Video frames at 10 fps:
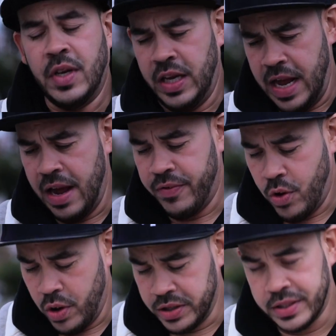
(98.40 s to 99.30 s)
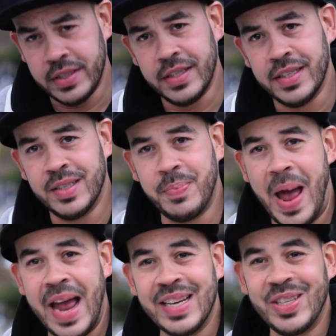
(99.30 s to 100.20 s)
Yeah, of course. It's
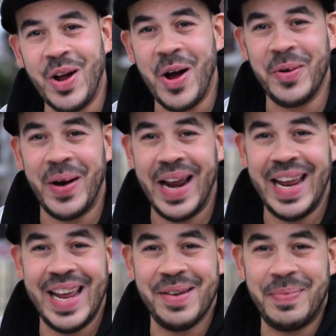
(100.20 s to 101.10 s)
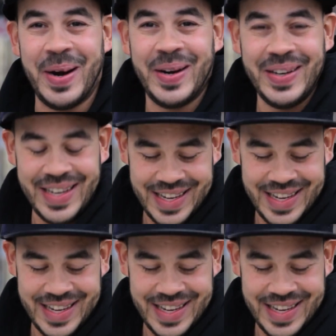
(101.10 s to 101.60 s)
Pang Star right here, bro.